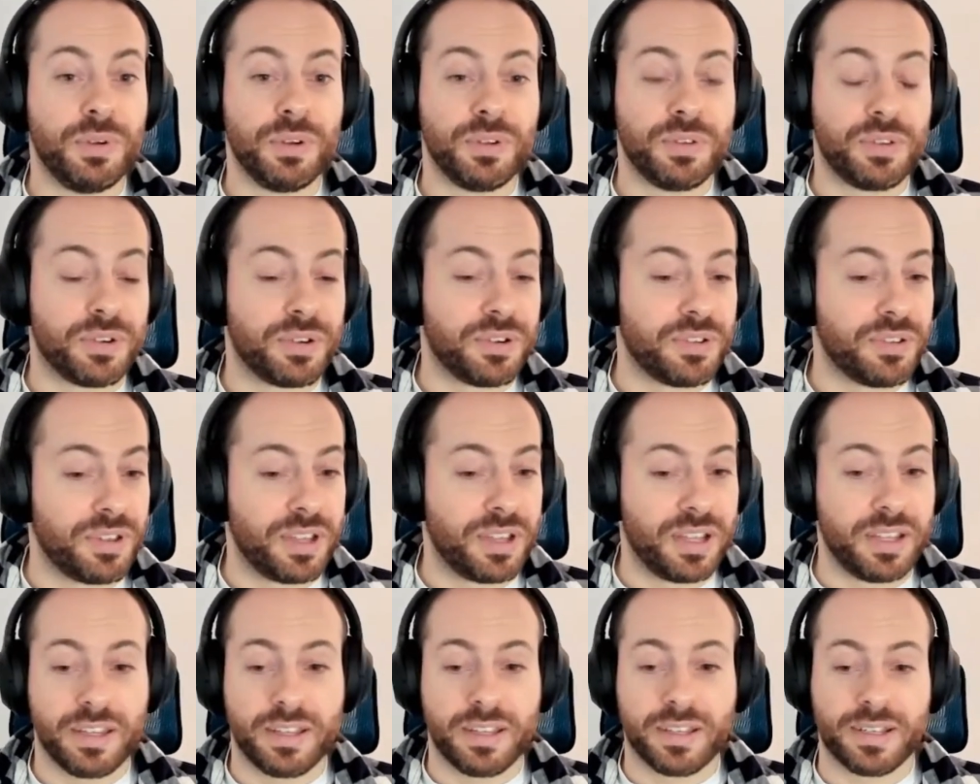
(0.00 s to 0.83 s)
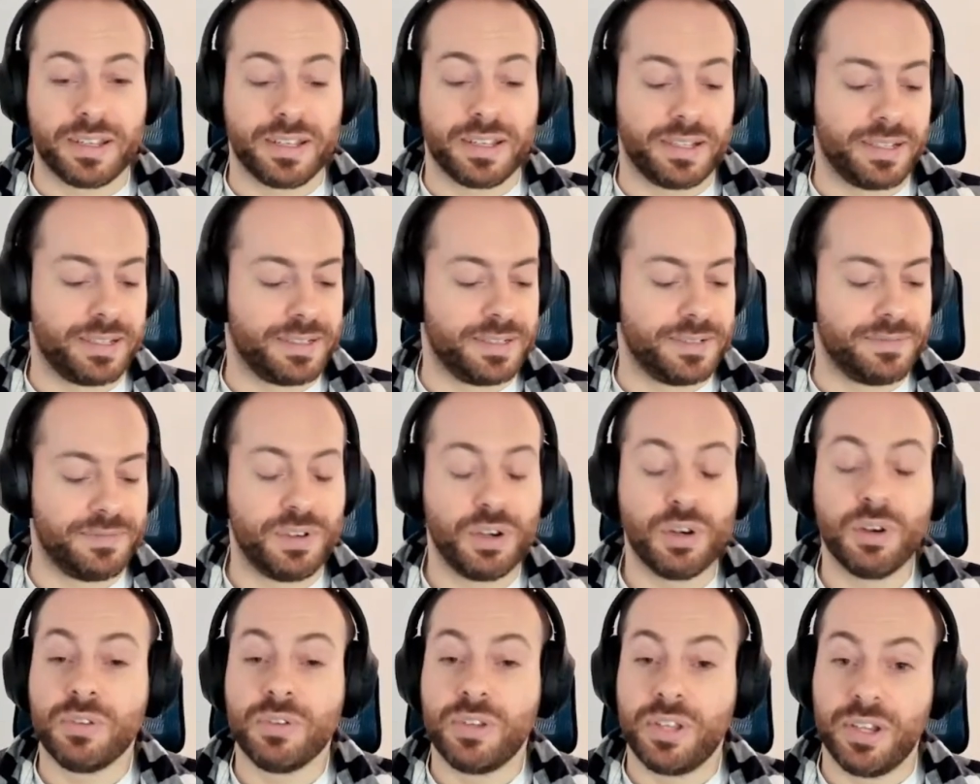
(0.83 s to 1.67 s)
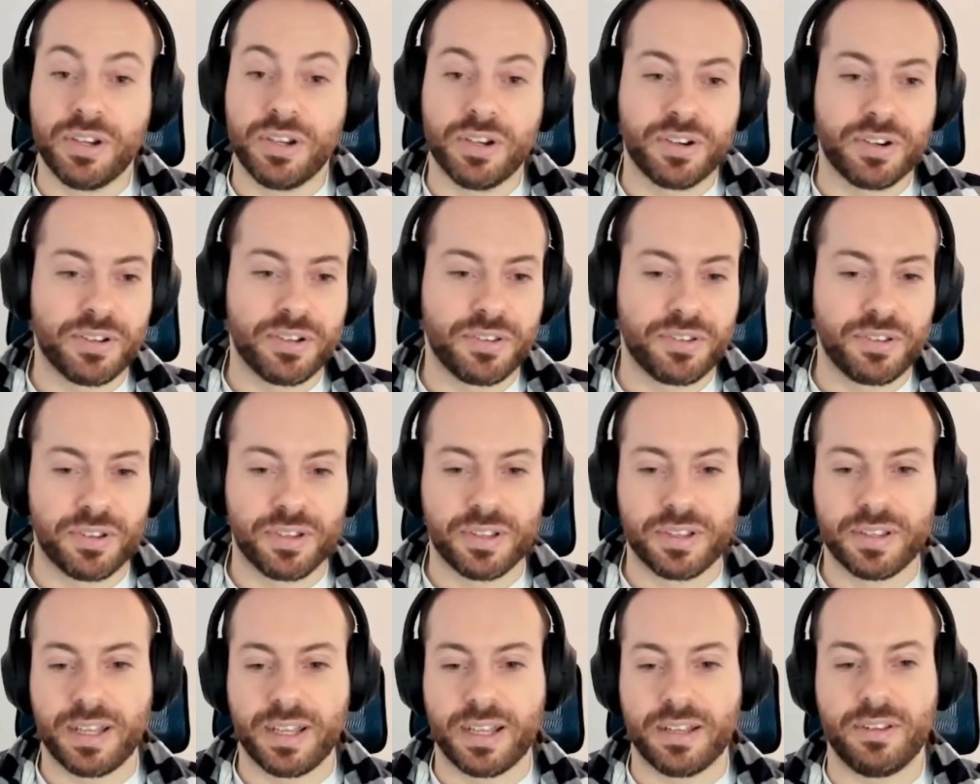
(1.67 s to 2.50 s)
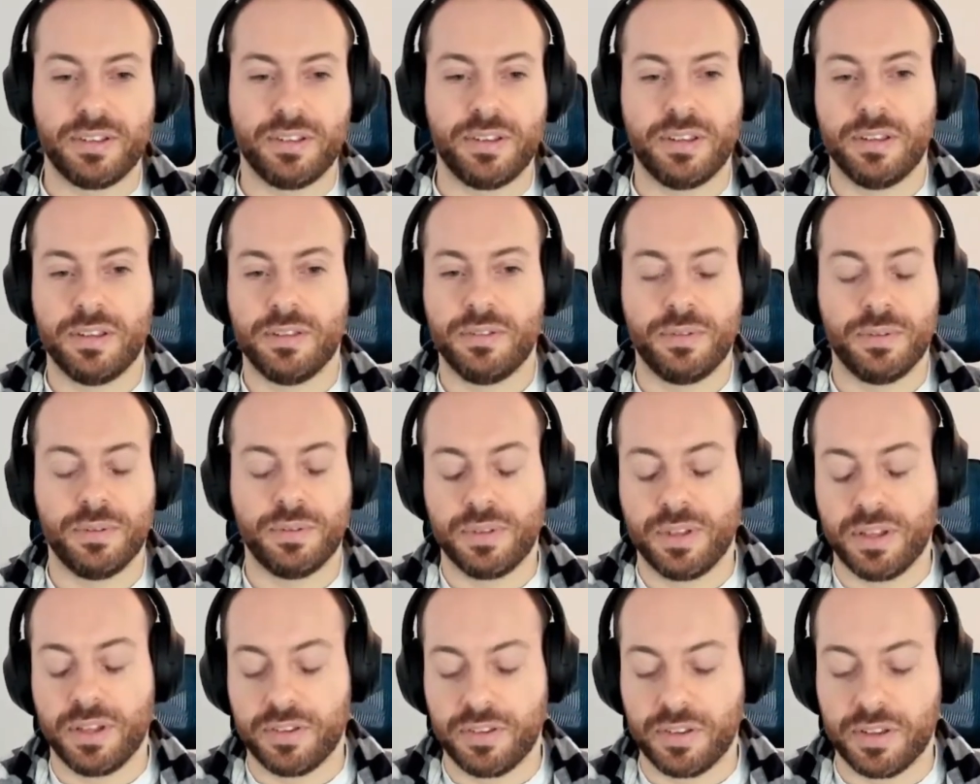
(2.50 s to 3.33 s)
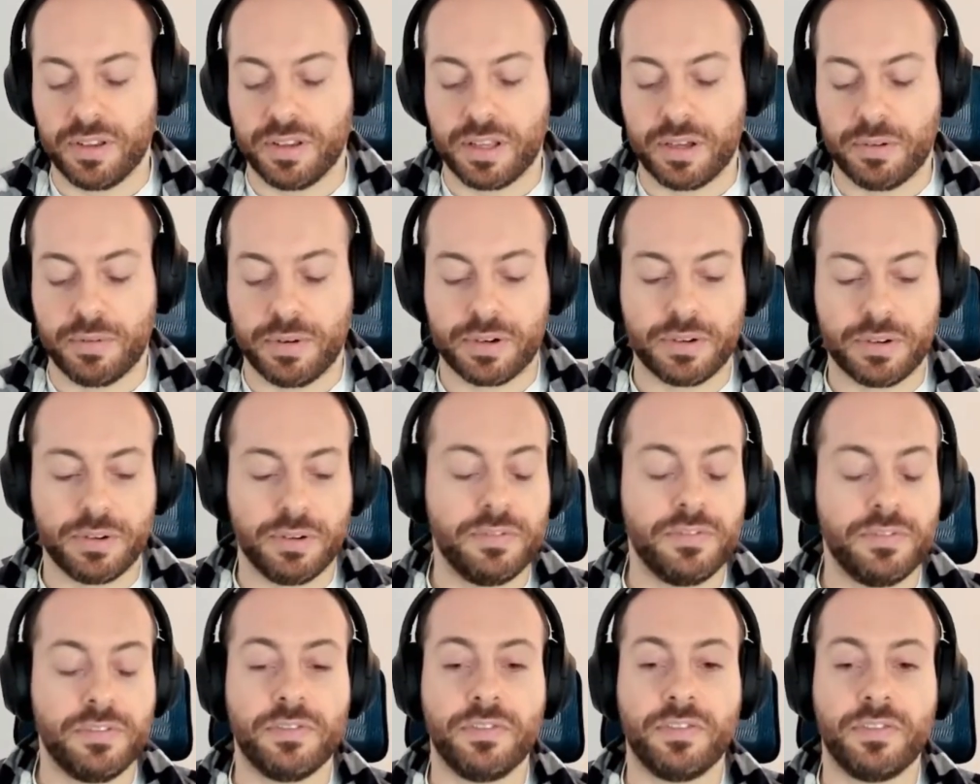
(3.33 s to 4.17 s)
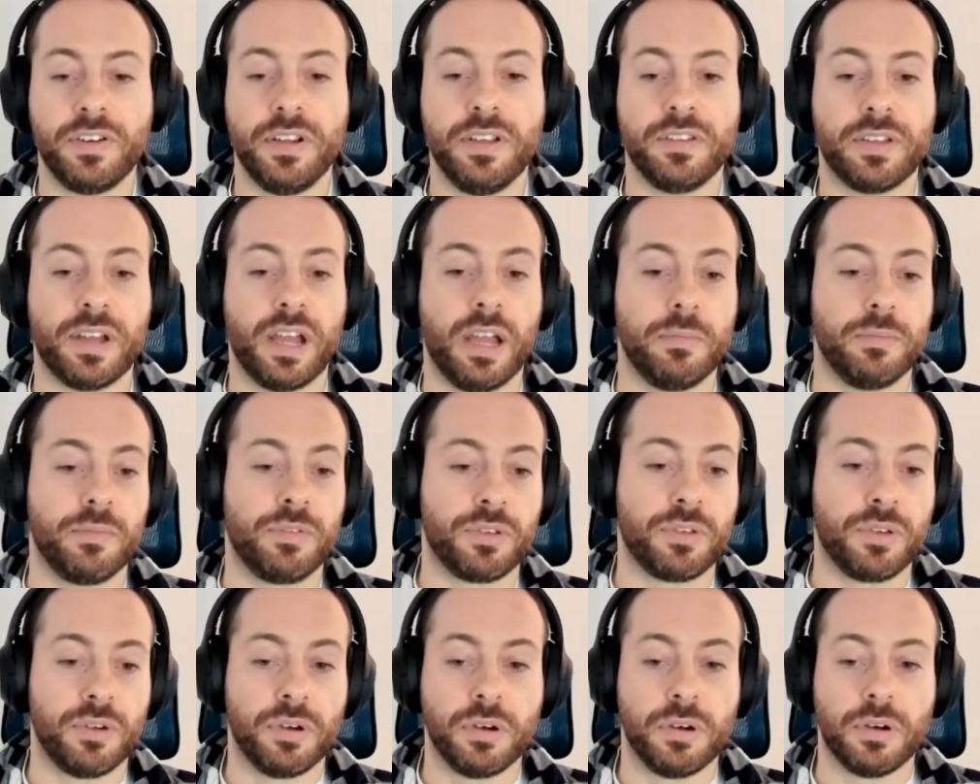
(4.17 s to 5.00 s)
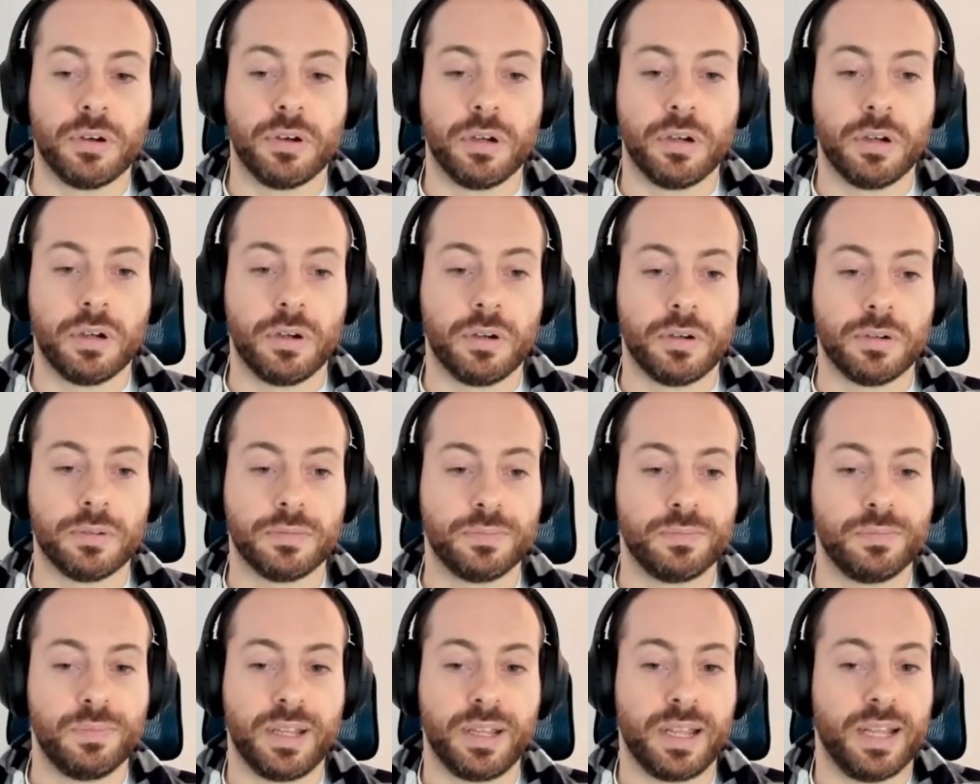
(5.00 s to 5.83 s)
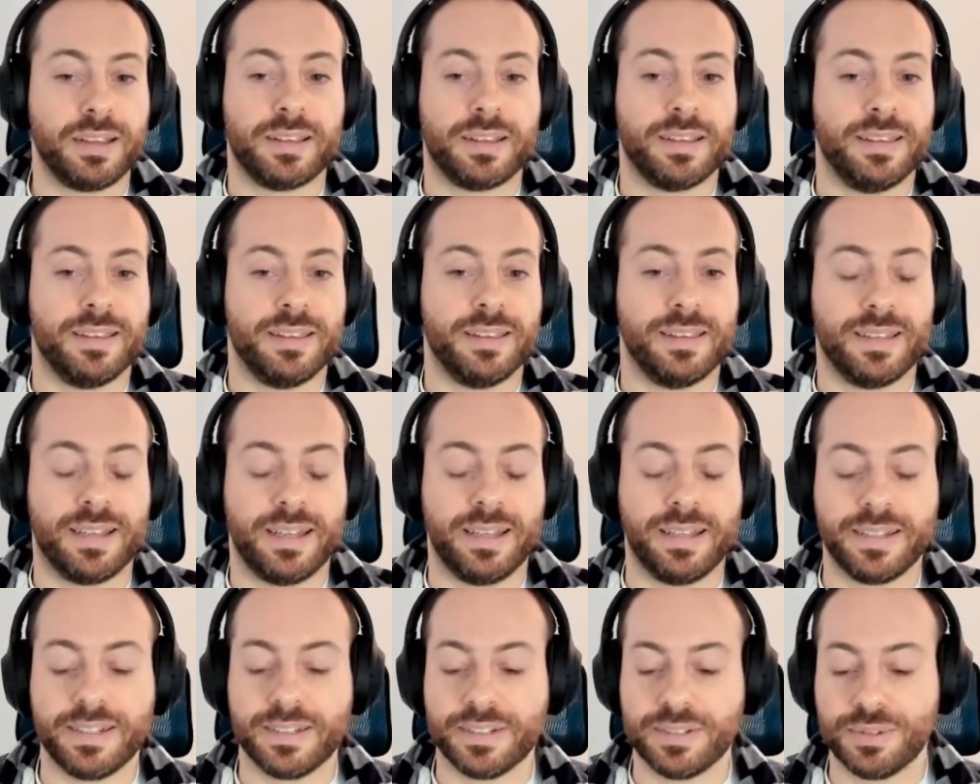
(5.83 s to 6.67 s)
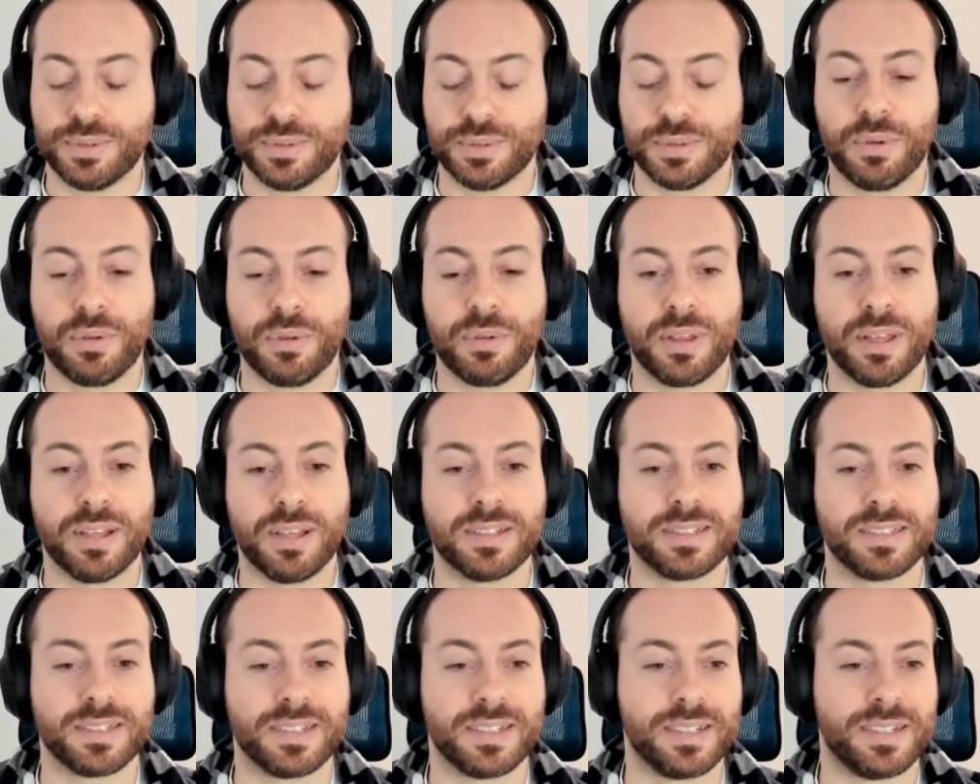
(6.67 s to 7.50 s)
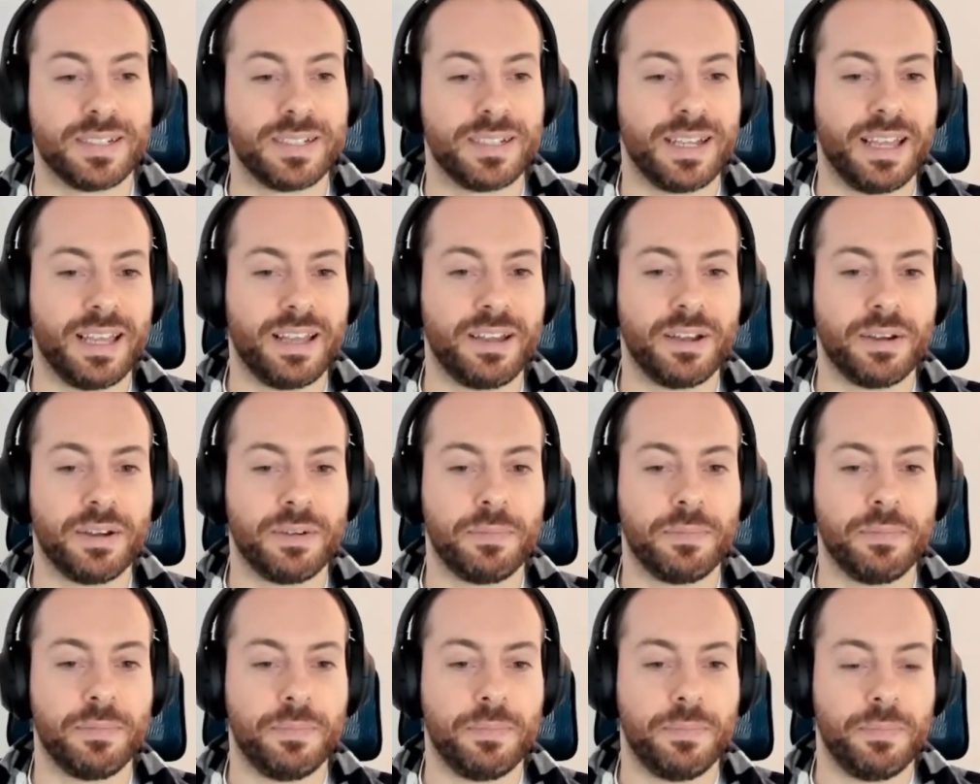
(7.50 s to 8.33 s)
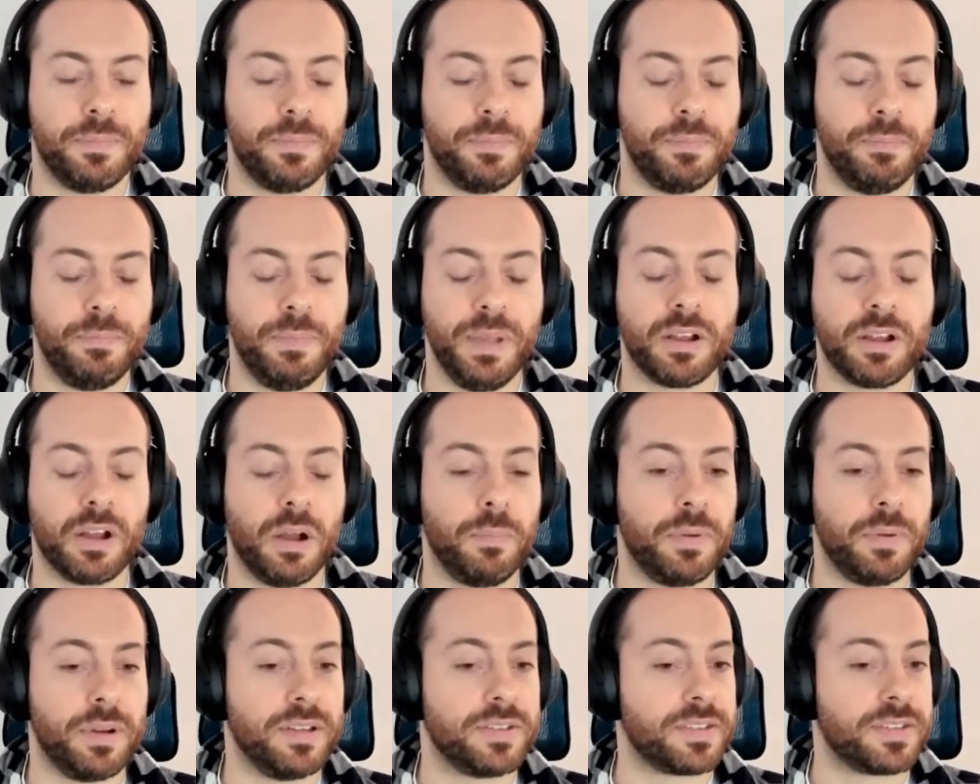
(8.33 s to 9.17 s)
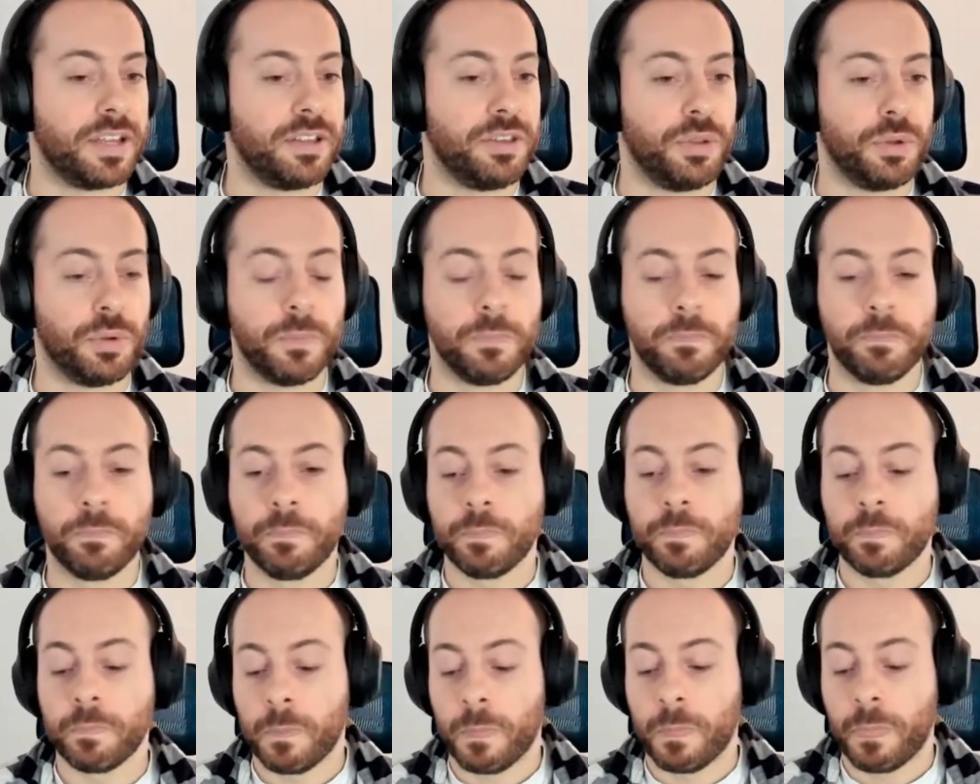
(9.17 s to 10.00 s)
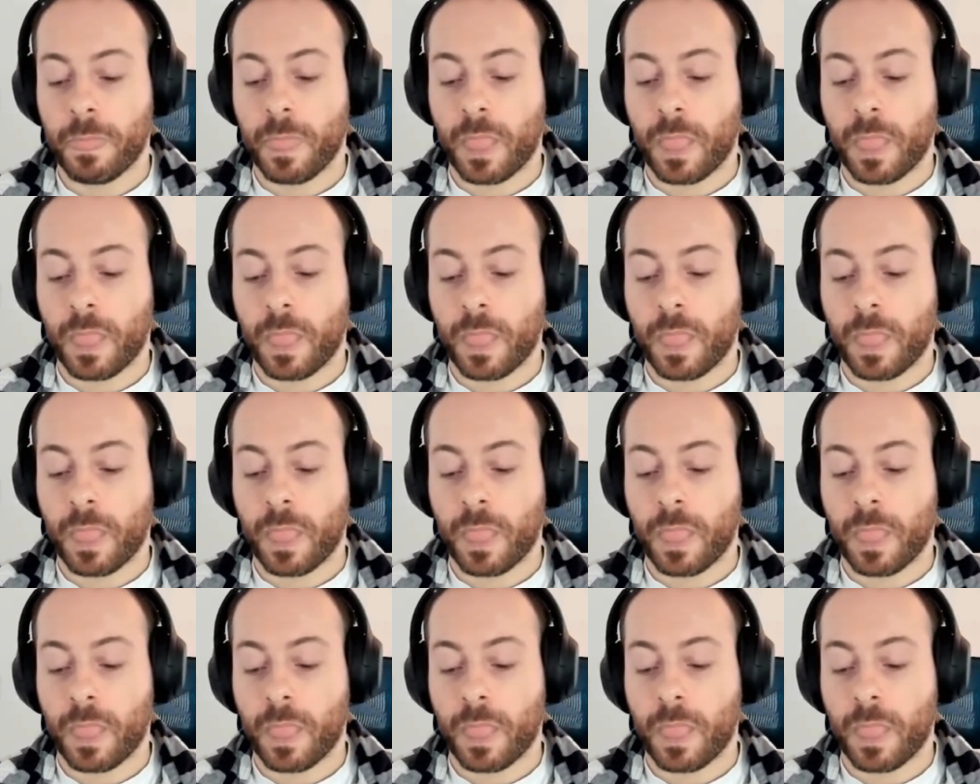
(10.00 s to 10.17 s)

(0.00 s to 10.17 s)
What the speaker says: contributors and volunteers that do this in our own free time. So we can't do things like big companies can do.